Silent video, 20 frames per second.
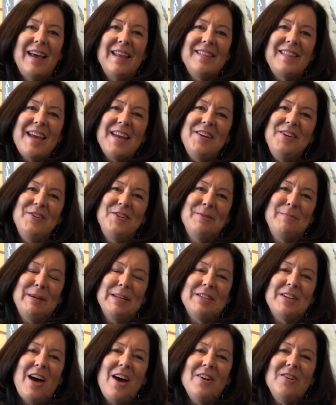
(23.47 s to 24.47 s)
And thank you to
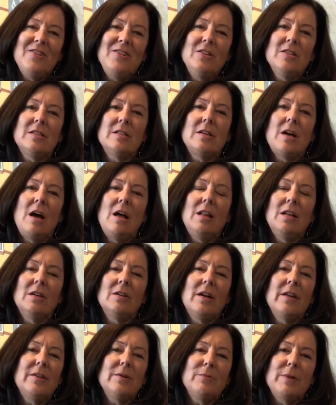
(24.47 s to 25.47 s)
McDonald's and all our
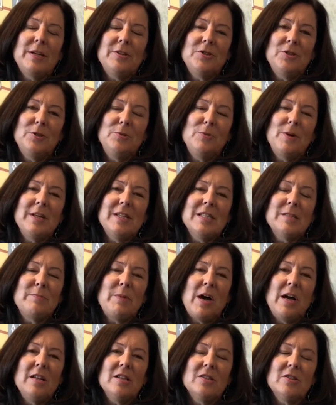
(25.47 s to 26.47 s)
other Red Shoe Run
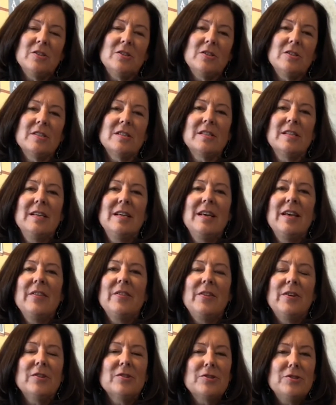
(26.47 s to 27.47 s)
sponsors.
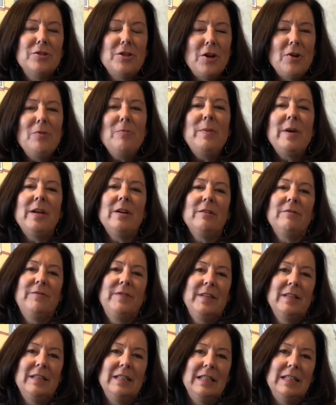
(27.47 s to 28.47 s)
There's no better
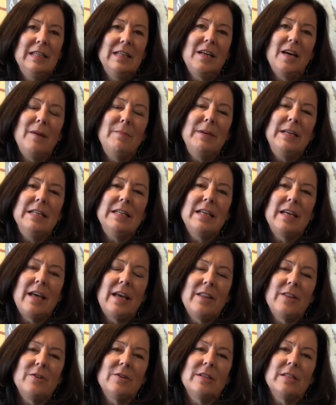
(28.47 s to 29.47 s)
feeling than coming
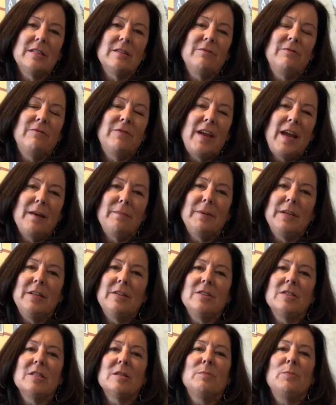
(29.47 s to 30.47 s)
together as a family
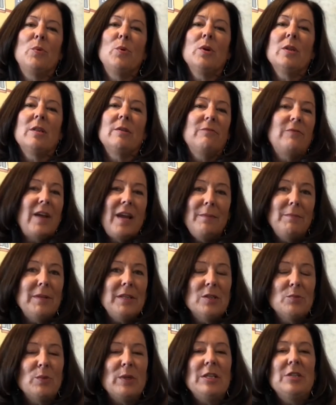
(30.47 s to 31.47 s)
to support the
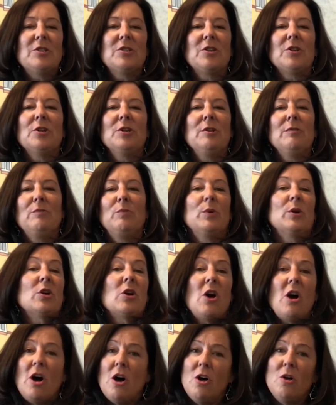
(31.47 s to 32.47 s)
families we serve. We're
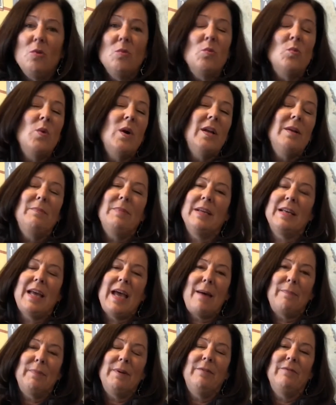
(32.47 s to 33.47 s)
all one big
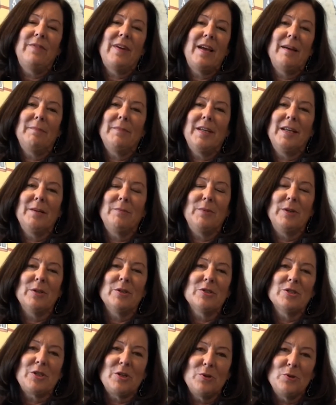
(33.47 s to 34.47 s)
happy family, and we
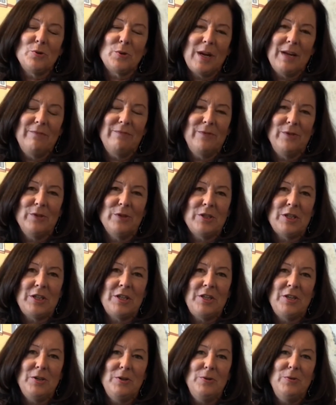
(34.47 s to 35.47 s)
are so grateful to
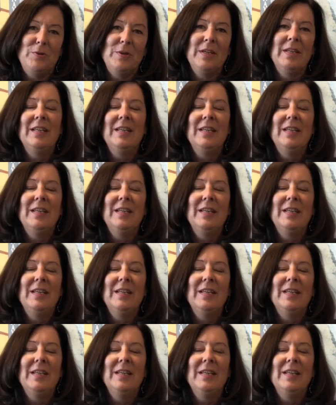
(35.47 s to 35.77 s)
you.